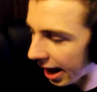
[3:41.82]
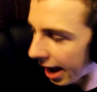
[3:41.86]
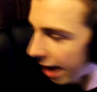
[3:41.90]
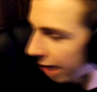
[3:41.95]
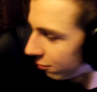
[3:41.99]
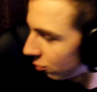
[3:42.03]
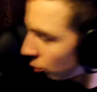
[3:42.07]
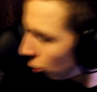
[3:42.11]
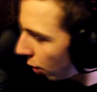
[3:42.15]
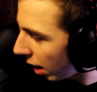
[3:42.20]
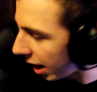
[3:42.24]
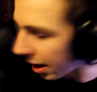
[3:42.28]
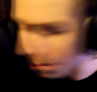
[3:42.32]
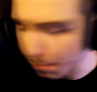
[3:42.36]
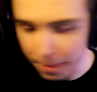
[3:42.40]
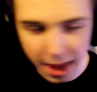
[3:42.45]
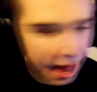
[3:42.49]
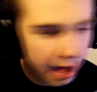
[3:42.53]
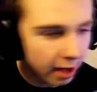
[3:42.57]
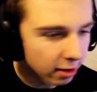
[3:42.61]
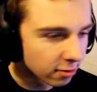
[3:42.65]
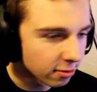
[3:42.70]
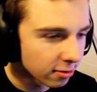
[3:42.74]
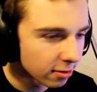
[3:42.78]
I have a white
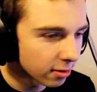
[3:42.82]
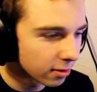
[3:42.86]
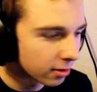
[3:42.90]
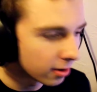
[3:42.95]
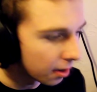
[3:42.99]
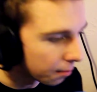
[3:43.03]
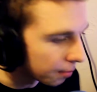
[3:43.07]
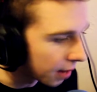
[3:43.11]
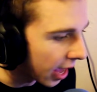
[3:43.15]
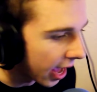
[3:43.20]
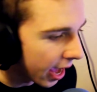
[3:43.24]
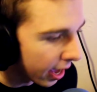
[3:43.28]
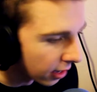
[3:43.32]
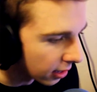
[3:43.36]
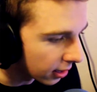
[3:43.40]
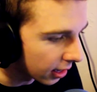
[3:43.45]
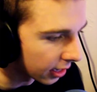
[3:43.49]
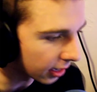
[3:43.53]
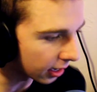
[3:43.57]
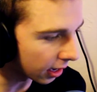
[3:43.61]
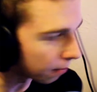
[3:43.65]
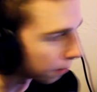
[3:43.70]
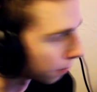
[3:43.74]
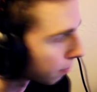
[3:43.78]
mask. I'm gonna act
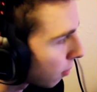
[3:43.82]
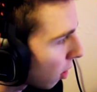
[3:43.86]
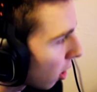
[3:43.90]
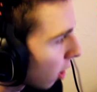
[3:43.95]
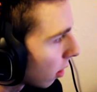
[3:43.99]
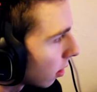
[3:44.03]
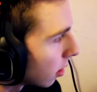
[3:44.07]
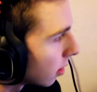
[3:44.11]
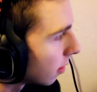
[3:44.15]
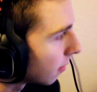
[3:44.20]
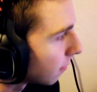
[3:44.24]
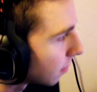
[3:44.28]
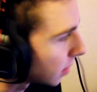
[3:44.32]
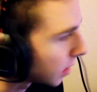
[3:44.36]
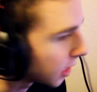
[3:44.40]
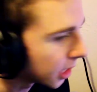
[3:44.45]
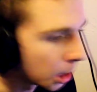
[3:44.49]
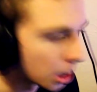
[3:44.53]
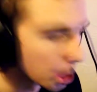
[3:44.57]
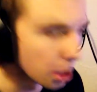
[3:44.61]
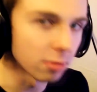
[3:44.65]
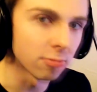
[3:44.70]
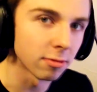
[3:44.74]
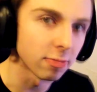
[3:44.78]
like I'm part of the
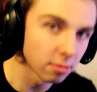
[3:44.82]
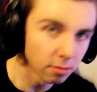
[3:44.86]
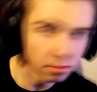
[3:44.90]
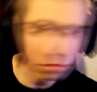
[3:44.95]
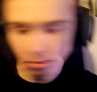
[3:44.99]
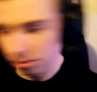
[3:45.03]
ninjas.